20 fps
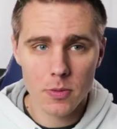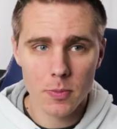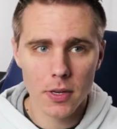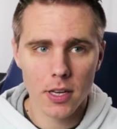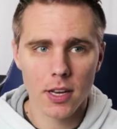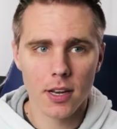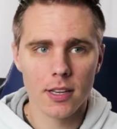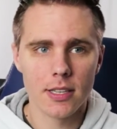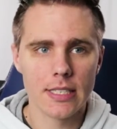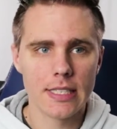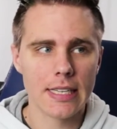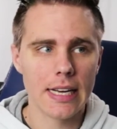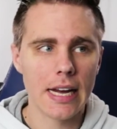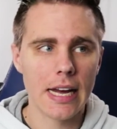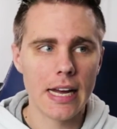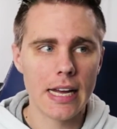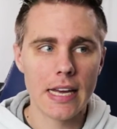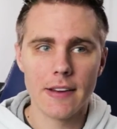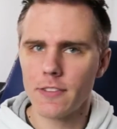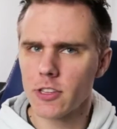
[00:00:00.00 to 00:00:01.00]
because
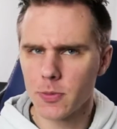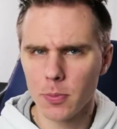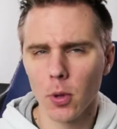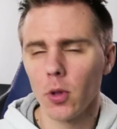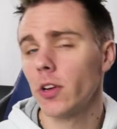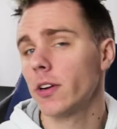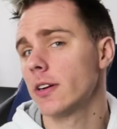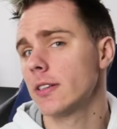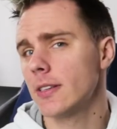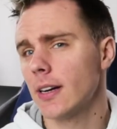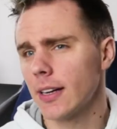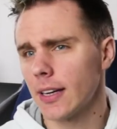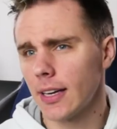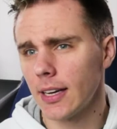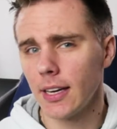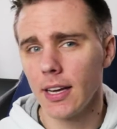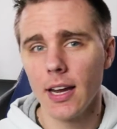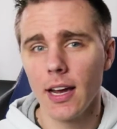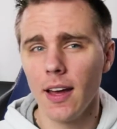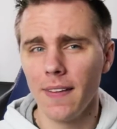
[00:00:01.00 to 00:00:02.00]
if it's pulling or
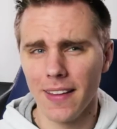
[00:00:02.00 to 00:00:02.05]
tugging,